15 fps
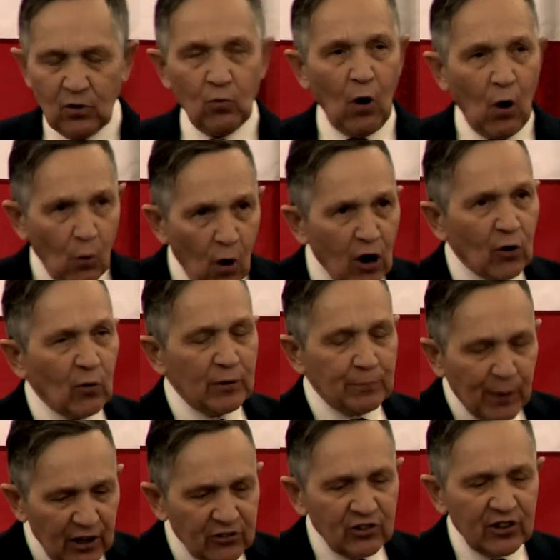We'll work with
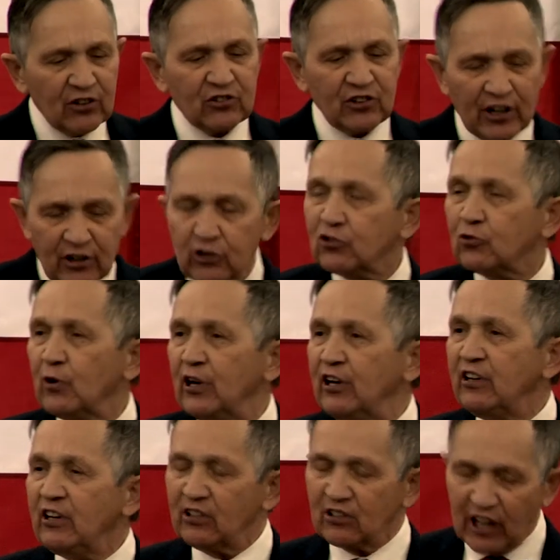business,
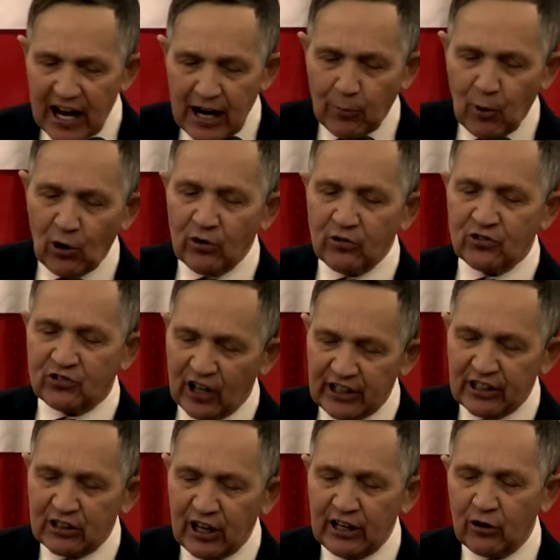industry, labor,
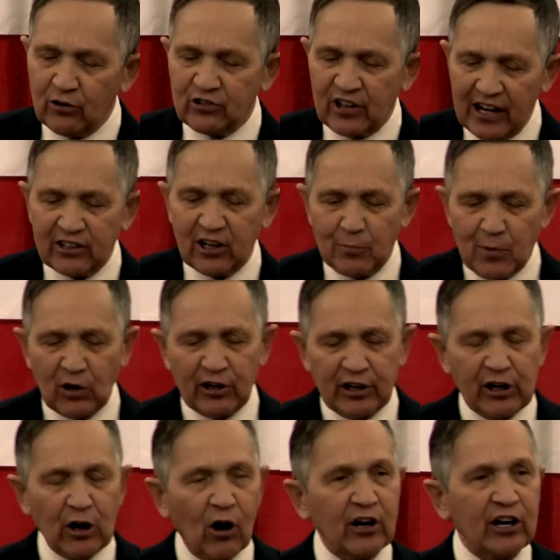city leaders, and
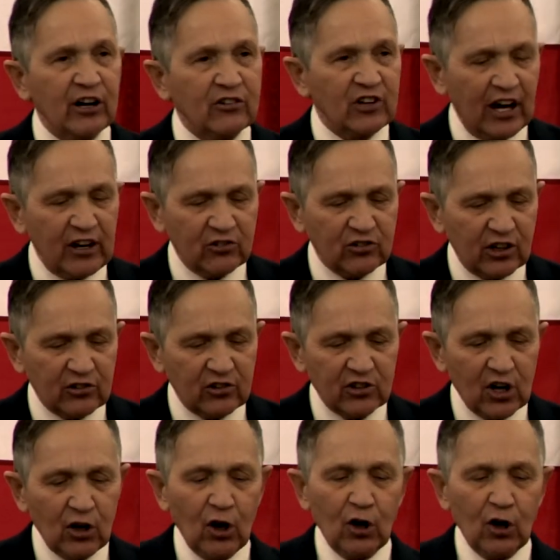community organizations